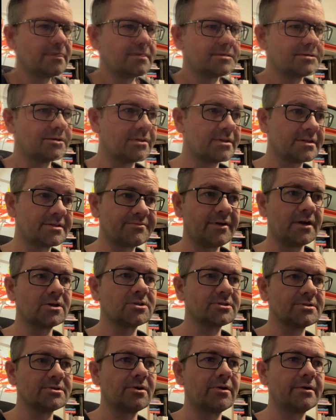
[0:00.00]
So this
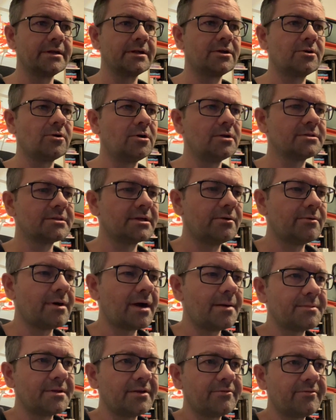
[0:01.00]
function is already called in our
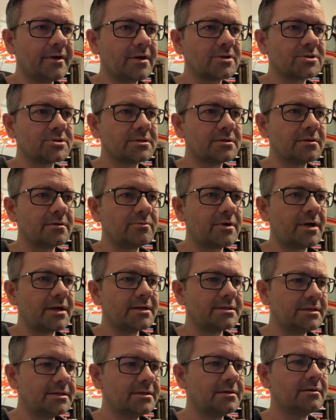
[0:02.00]
update function right
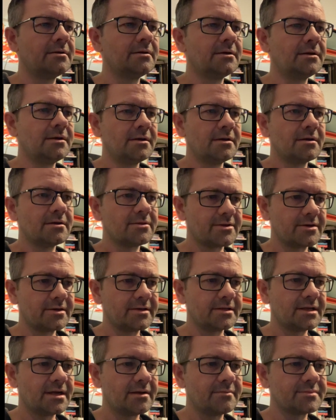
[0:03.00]
here, 30
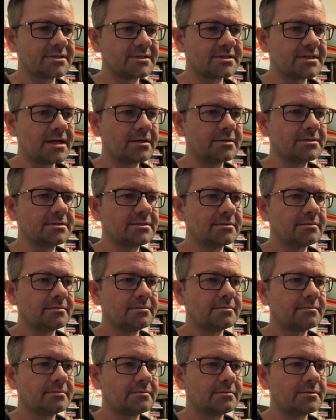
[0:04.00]
times a second.
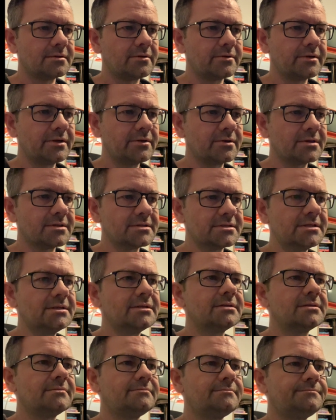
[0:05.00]
Down here you can see it.